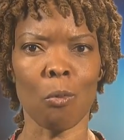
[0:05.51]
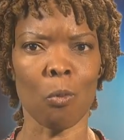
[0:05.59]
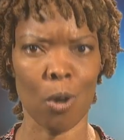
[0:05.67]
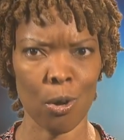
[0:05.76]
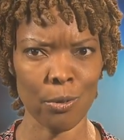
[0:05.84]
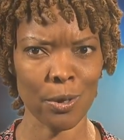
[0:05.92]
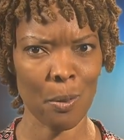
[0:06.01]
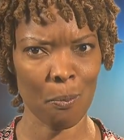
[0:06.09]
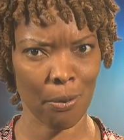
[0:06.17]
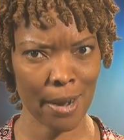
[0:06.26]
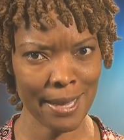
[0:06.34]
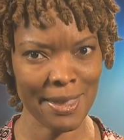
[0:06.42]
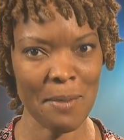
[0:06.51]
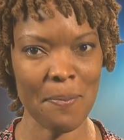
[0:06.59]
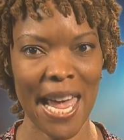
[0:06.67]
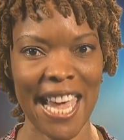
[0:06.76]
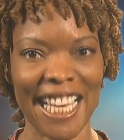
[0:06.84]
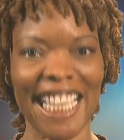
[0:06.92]
won't break the
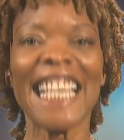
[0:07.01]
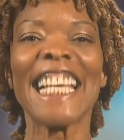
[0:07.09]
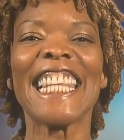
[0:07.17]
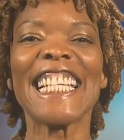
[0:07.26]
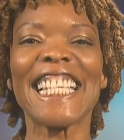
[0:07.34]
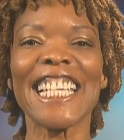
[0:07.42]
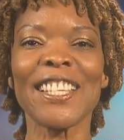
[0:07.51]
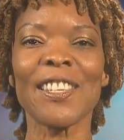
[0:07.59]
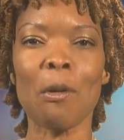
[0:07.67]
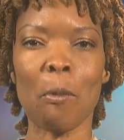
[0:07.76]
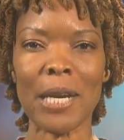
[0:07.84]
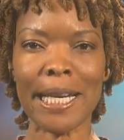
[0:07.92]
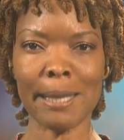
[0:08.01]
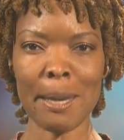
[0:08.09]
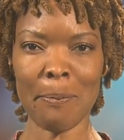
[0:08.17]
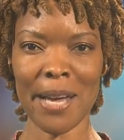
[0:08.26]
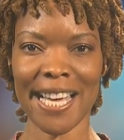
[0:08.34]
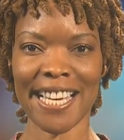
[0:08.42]
bank. This is the Weekly
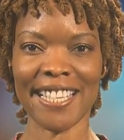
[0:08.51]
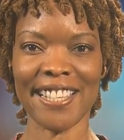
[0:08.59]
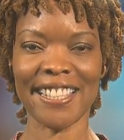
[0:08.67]
Buzz.